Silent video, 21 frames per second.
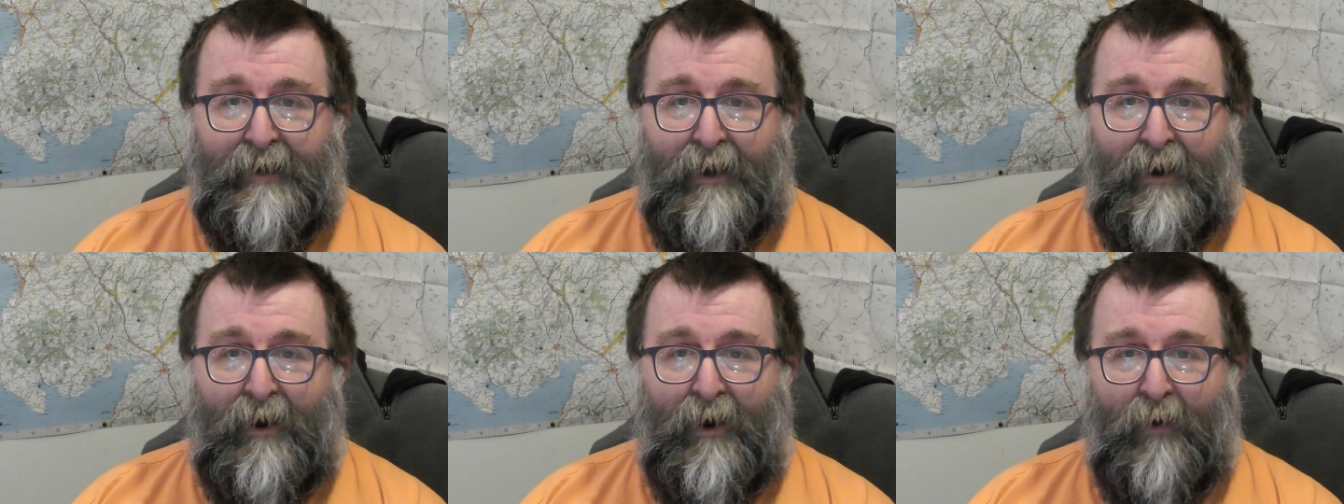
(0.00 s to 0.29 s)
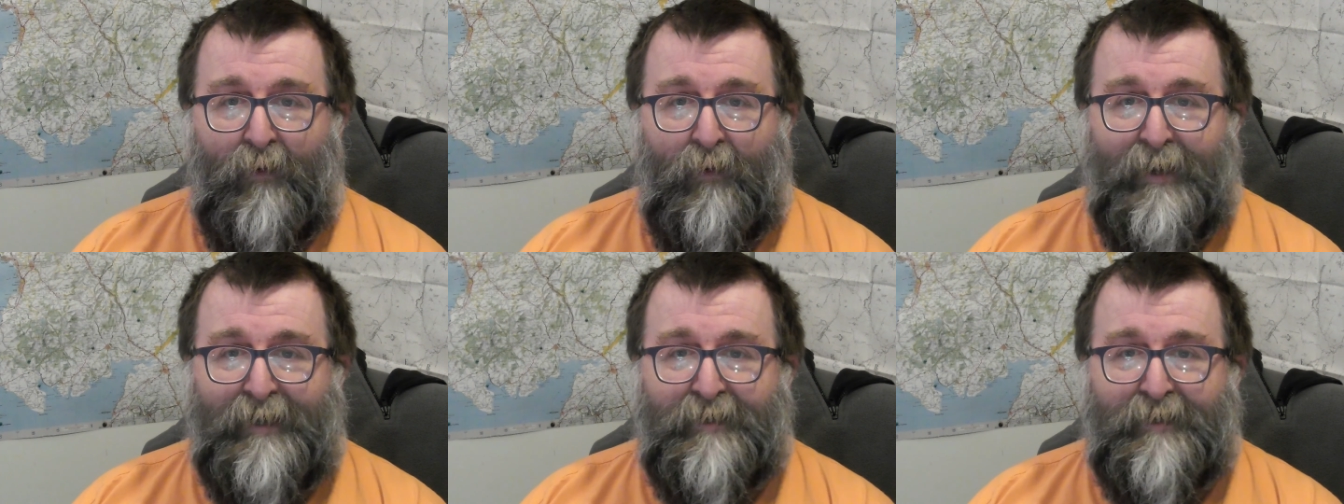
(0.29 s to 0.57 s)

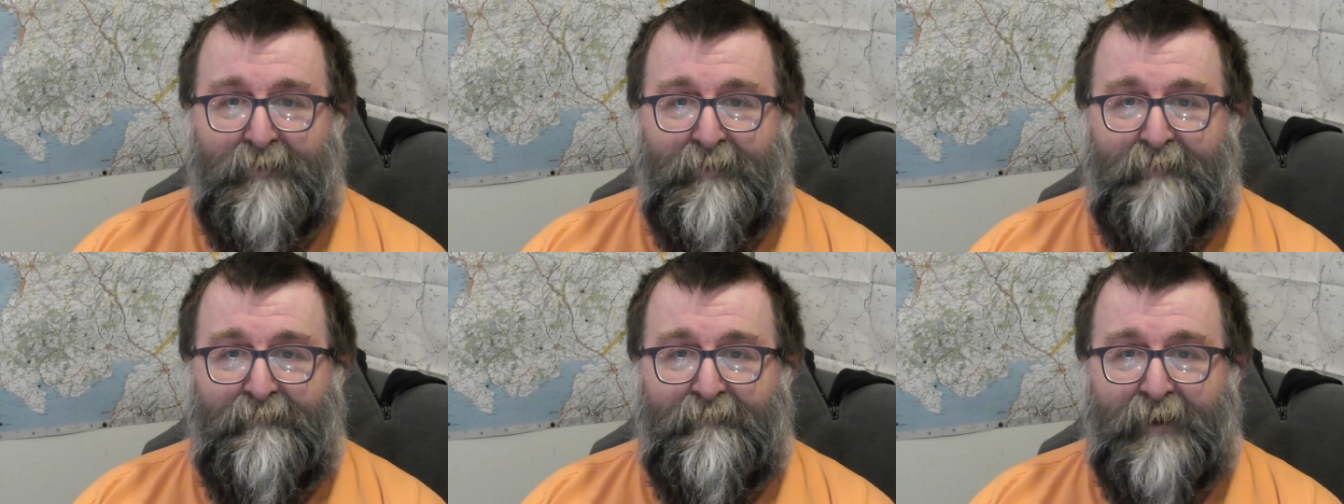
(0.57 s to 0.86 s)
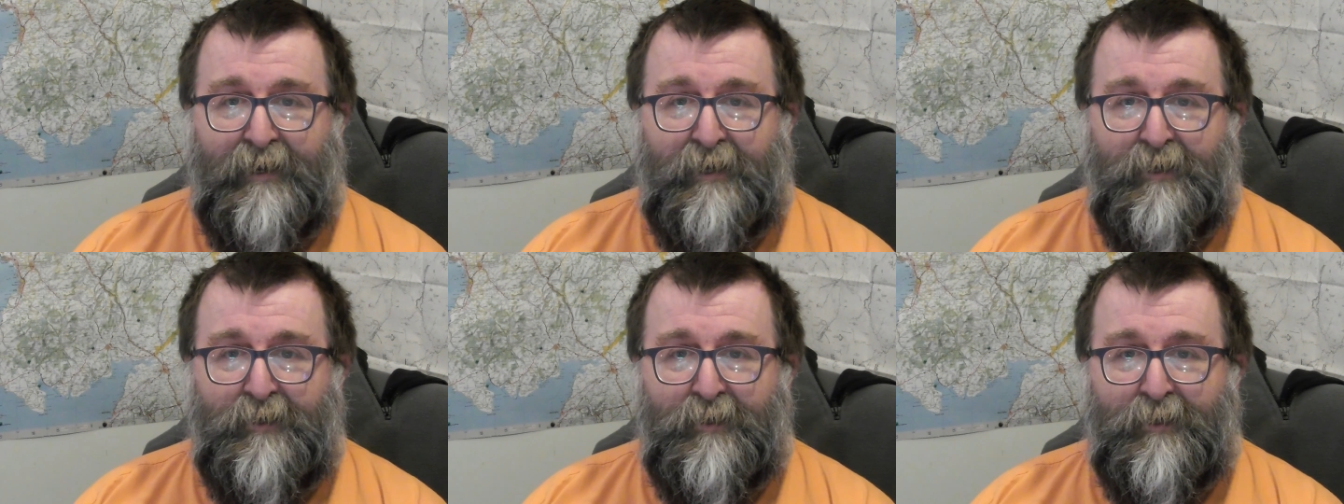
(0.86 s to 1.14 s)
our winter
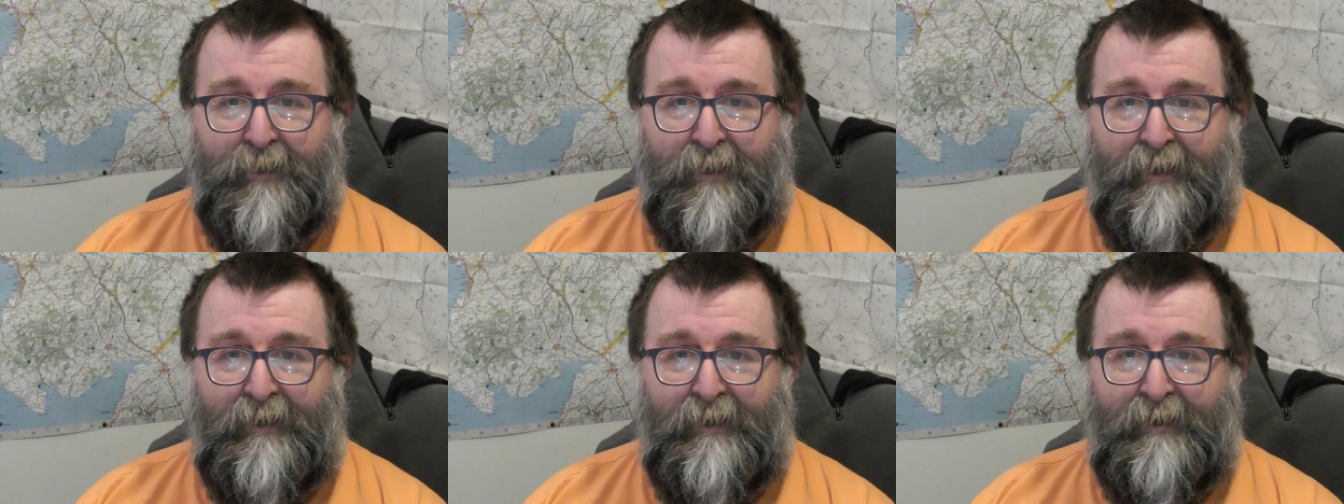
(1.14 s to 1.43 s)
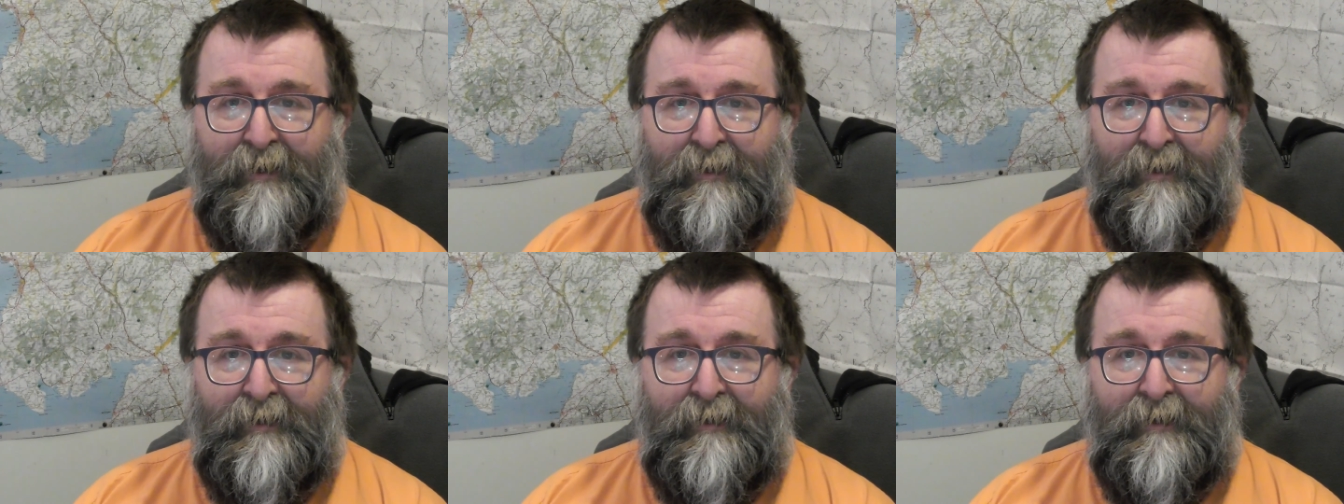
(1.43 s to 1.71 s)
invasion
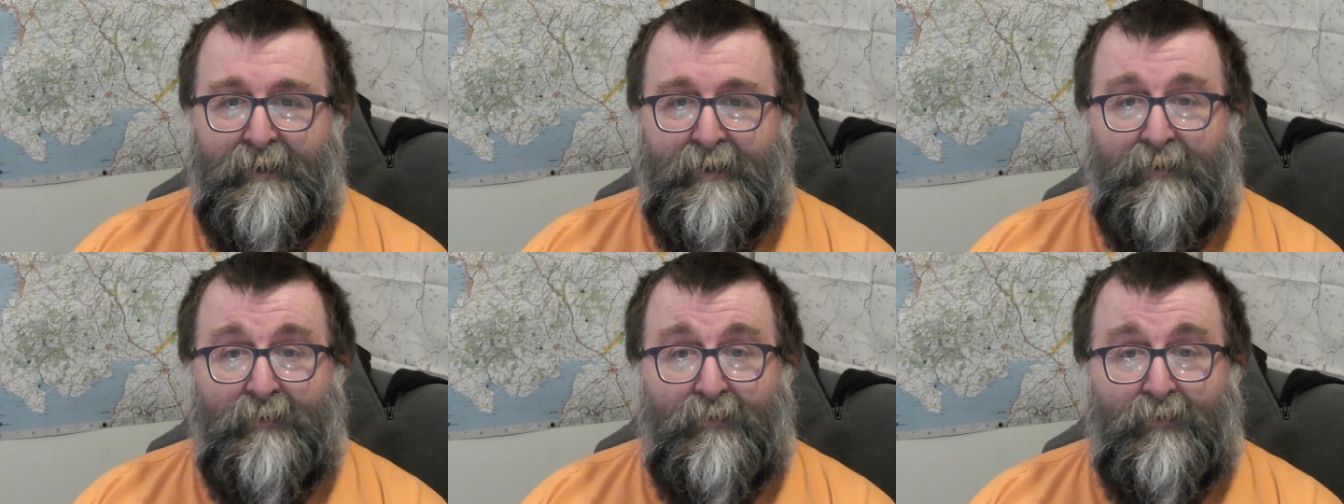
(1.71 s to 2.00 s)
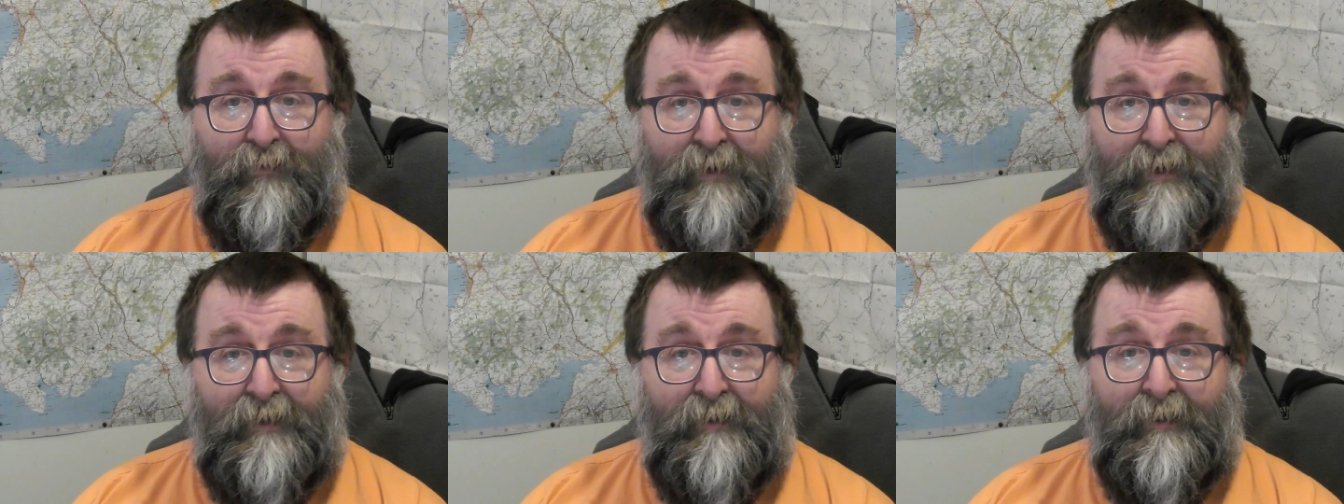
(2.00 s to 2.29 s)

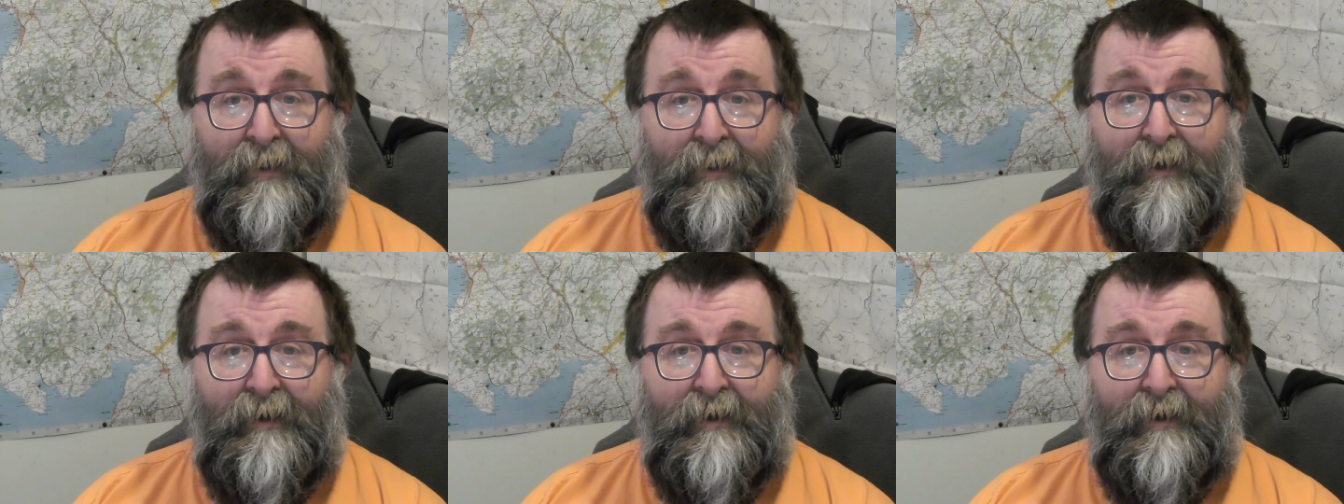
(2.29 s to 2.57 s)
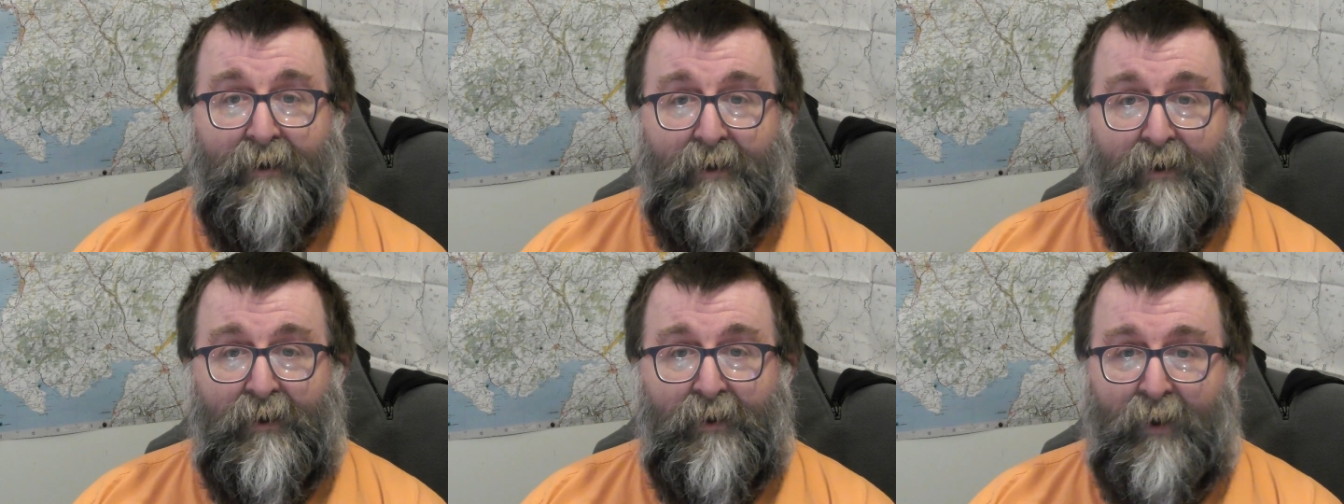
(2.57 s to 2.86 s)
will
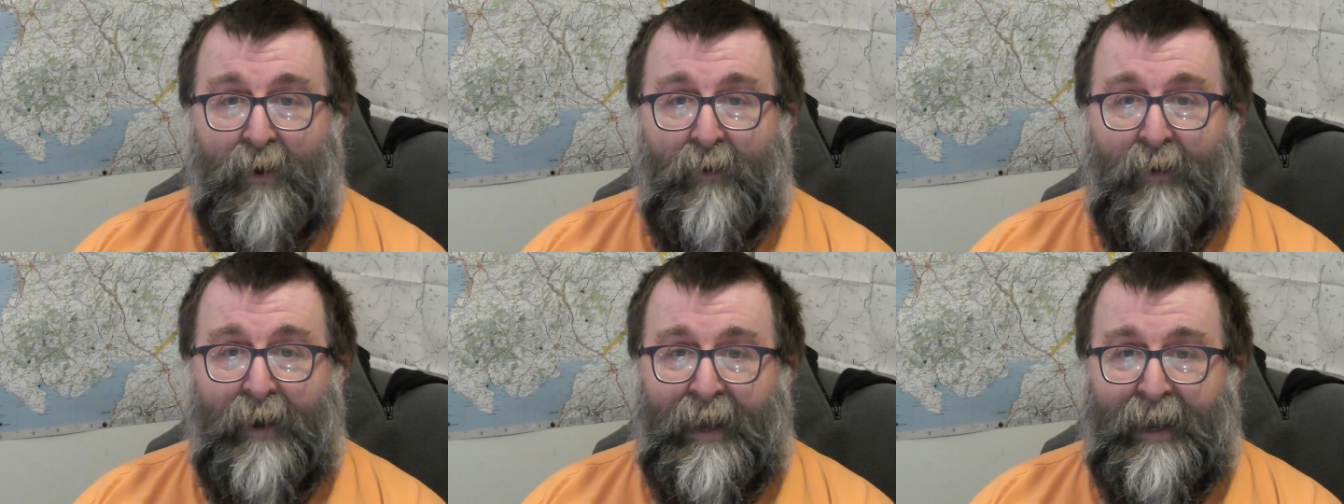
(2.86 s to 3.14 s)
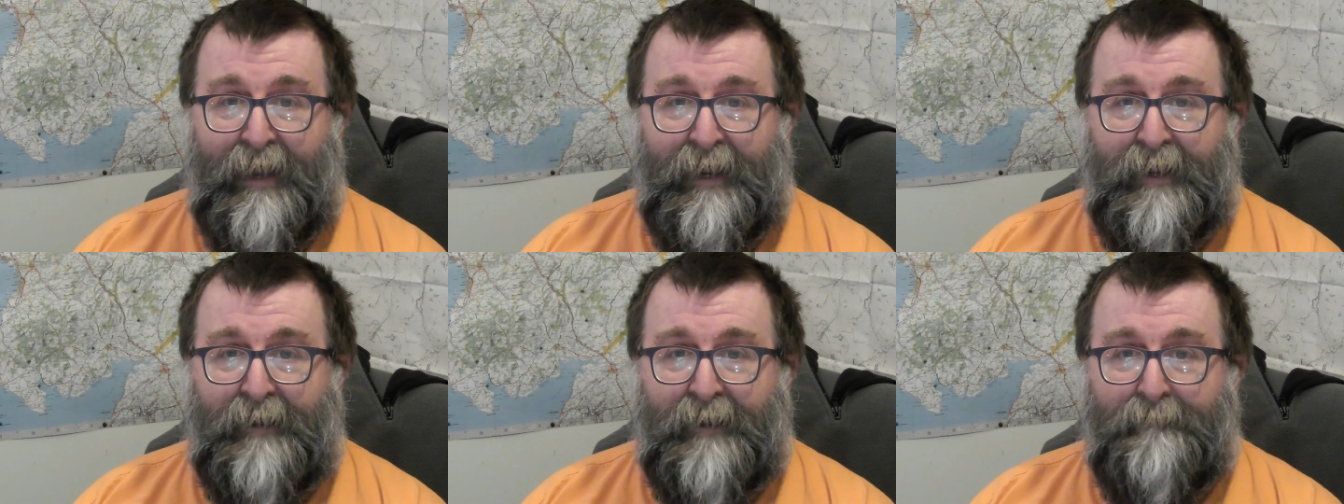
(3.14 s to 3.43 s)
go
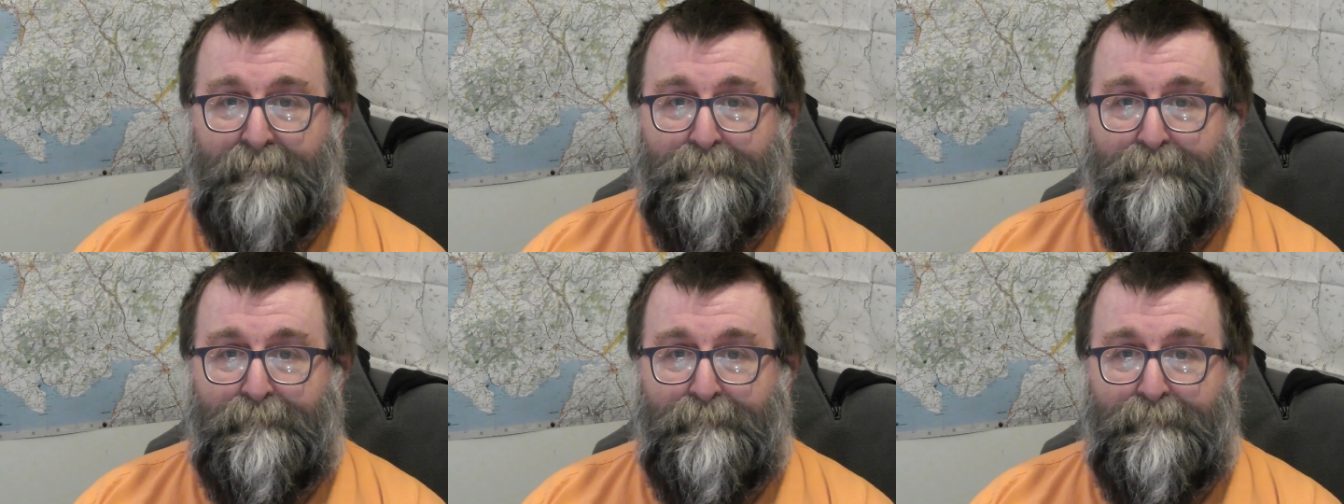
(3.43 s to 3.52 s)
ahead.